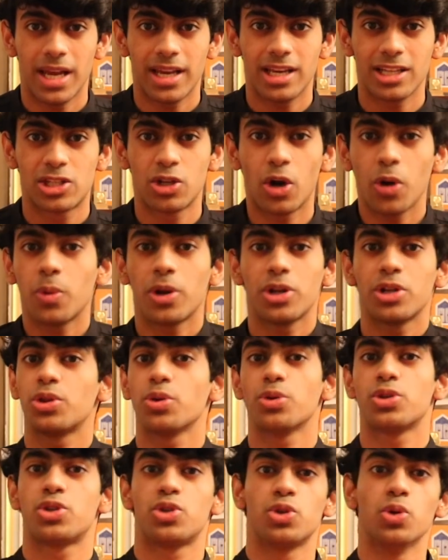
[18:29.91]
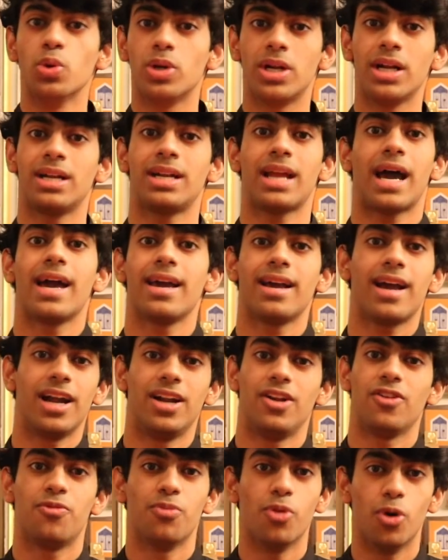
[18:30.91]
Like it's not one of those suit and tie
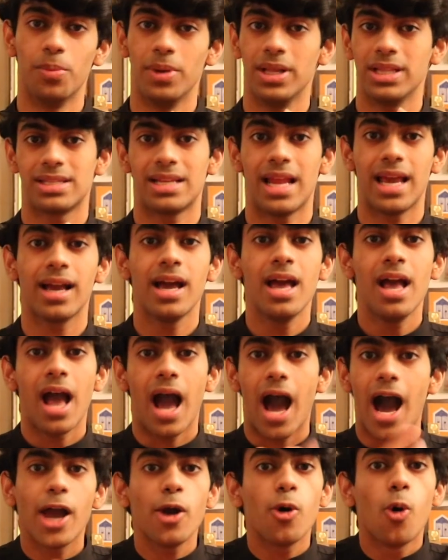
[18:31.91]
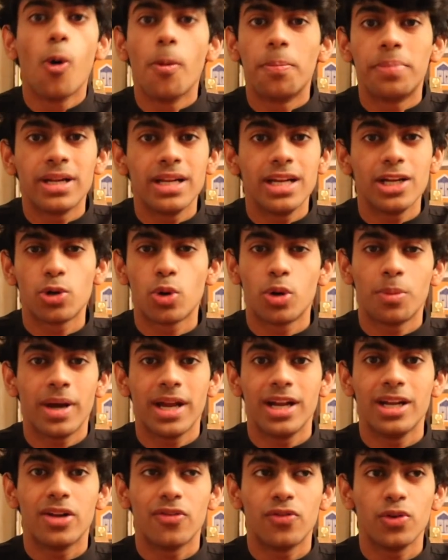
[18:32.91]
kind of moments. Like I openly told my
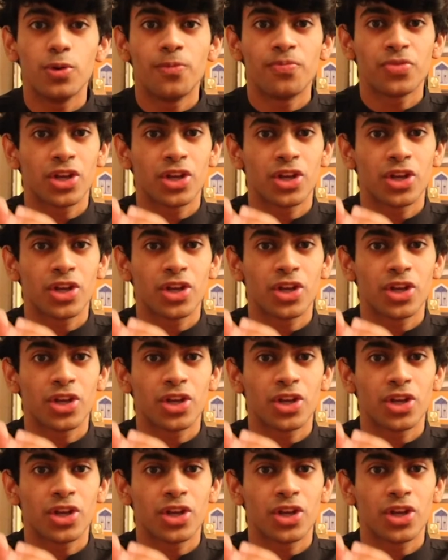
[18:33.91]
interview